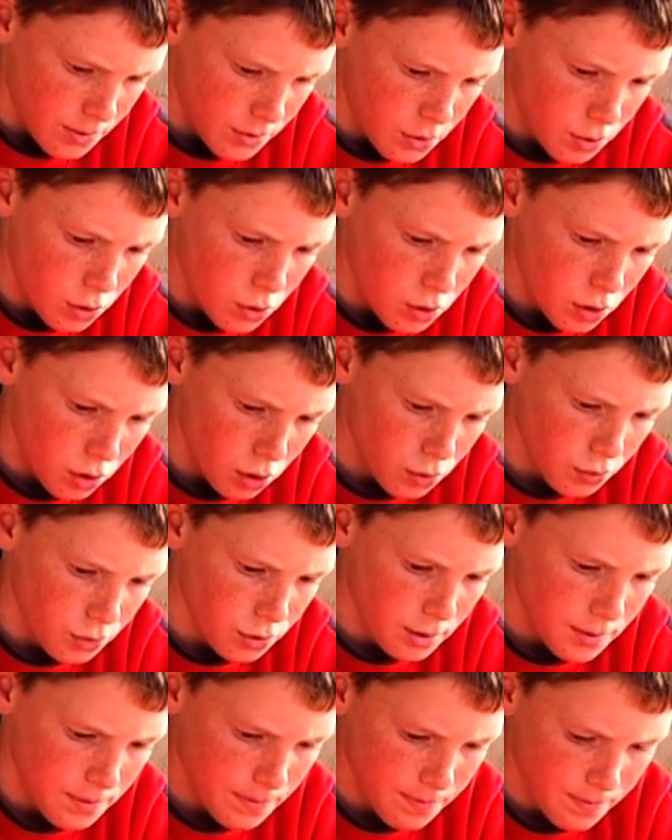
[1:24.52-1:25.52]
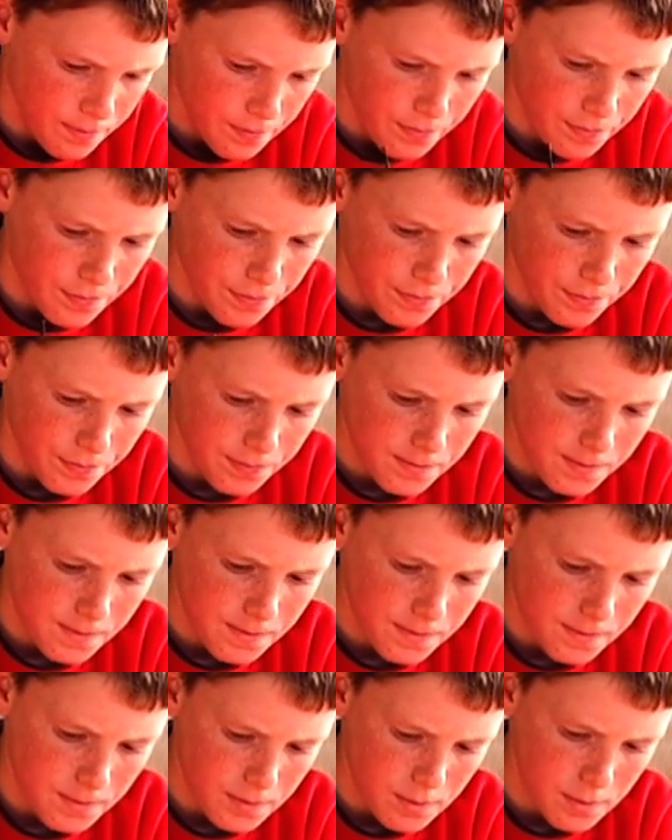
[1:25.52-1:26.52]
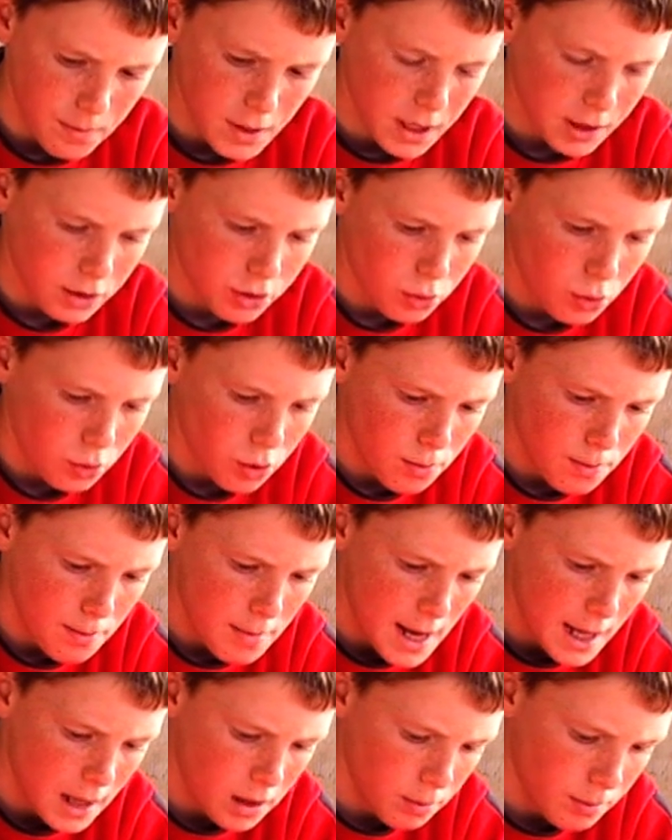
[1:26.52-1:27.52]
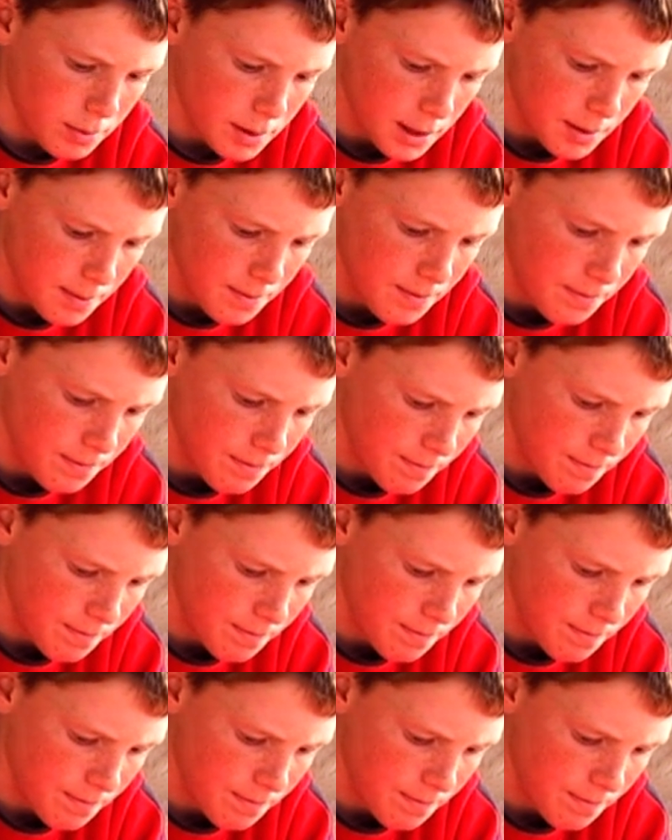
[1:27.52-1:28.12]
All over it. And make sure the metal bit